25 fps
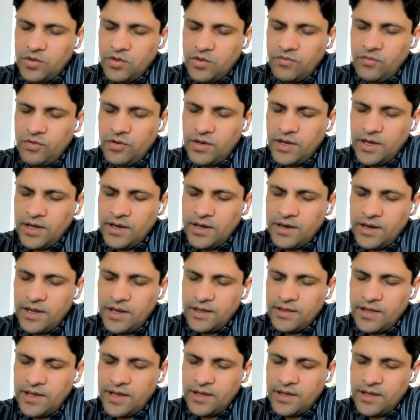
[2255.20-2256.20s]
So if you take it
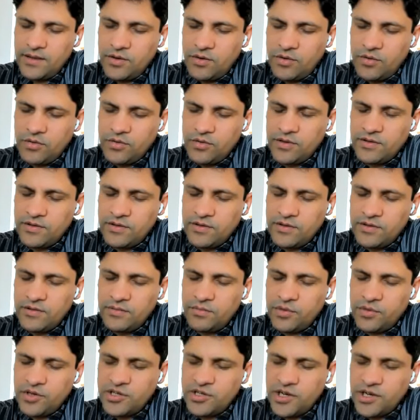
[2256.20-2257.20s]
like that, oh, this
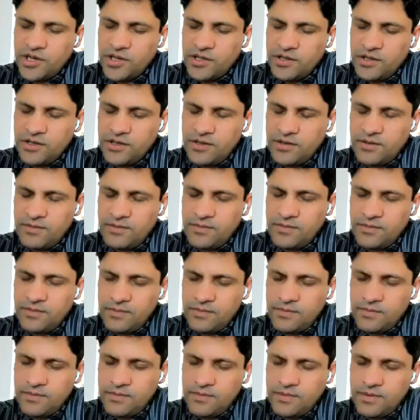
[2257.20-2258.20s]
is prasad,
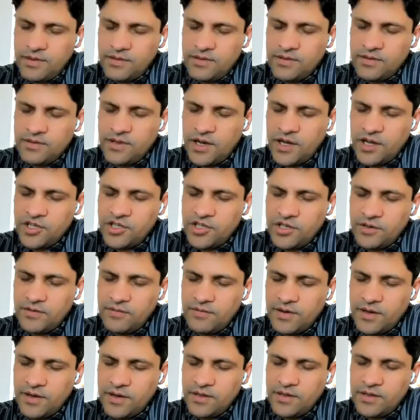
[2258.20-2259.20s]
this is
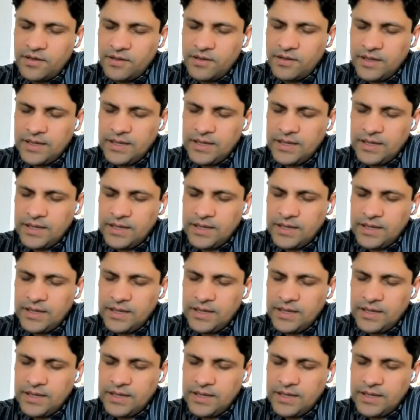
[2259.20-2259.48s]
ashirvad,